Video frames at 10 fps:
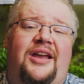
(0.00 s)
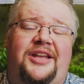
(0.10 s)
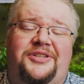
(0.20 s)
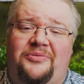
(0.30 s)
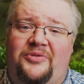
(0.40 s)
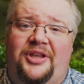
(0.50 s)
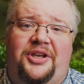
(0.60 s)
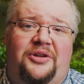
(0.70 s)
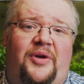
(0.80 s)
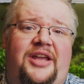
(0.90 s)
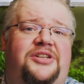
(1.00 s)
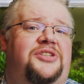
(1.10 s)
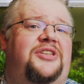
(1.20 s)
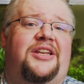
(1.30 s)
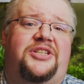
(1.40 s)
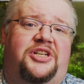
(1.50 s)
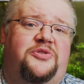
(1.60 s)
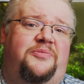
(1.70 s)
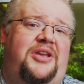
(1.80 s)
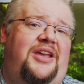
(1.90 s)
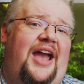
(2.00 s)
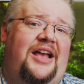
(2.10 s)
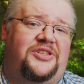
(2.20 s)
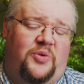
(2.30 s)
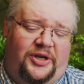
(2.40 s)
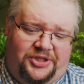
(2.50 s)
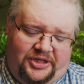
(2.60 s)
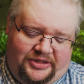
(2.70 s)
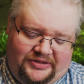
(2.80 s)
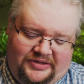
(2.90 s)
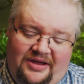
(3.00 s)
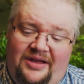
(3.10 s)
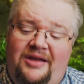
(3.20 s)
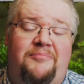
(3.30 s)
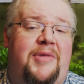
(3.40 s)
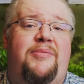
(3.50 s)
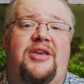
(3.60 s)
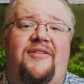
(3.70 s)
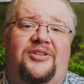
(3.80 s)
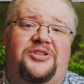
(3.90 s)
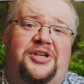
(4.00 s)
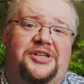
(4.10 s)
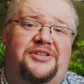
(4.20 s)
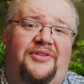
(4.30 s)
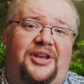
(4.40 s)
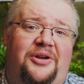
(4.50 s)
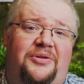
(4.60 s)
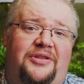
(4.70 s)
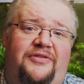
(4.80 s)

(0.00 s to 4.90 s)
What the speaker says: It's a really good way to just get in touch with me, ask questions, maybe even suggest a video in the